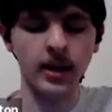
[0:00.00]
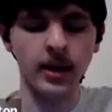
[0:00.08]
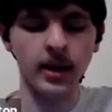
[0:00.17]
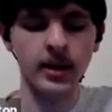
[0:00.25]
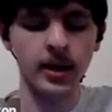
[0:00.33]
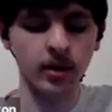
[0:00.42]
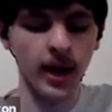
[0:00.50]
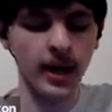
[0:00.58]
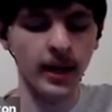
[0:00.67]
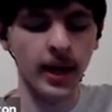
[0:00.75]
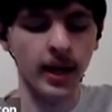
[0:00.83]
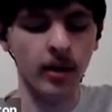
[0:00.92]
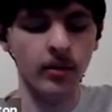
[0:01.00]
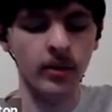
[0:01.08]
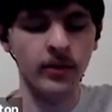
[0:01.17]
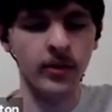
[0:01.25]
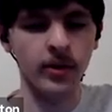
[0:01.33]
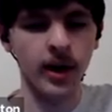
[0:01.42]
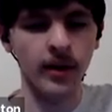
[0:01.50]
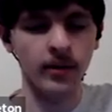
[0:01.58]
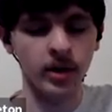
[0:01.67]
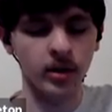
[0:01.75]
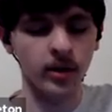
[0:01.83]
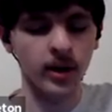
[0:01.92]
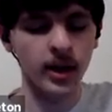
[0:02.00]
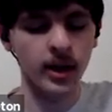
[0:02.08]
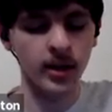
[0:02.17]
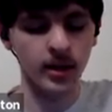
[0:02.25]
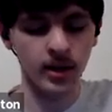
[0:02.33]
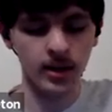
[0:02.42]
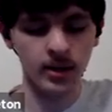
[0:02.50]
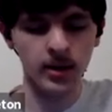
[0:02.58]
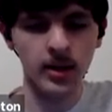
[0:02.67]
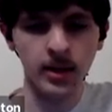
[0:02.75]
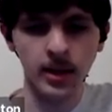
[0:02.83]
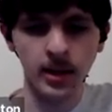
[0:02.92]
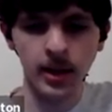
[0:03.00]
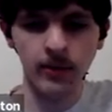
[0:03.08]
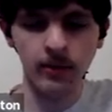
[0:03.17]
and get a Tinkercad account if you haven't already.